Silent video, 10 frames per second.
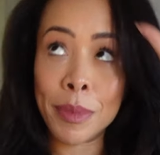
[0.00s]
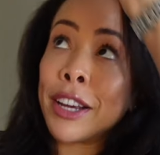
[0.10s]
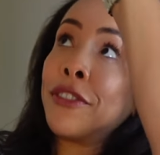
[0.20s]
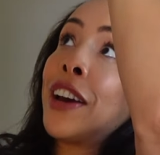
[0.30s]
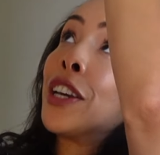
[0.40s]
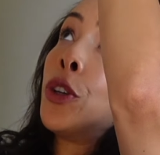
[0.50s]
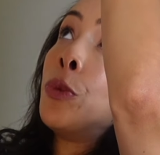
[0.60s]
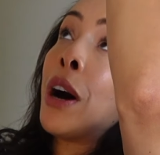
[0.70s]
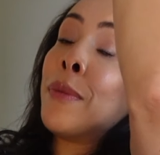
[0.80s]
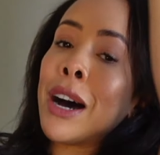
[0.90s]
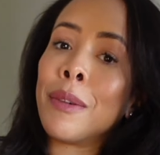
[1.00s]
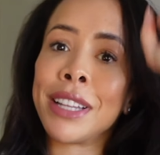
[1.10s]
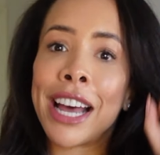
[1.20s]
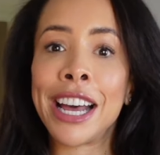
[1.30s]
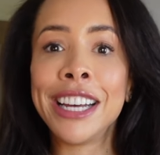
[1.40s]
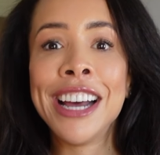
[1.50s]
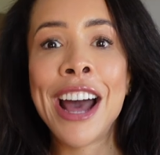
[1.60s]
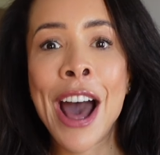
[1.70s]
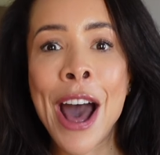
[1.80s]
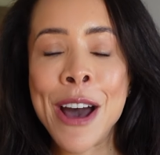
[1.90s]
Like, thank you mum up there.
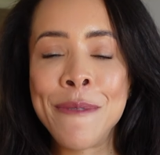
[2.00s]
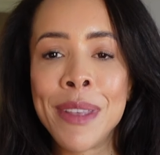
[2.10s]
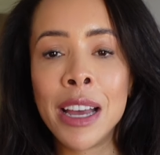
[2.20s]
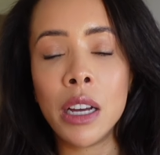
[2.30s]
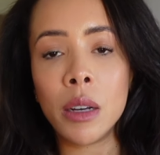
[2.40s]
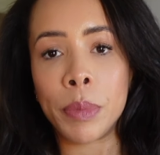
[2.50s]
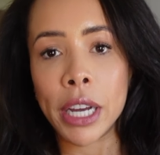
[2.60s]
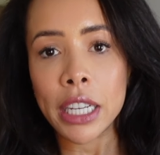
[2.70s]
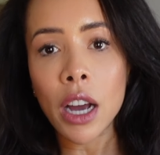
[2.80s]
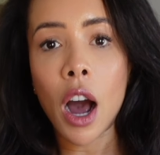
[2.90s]
But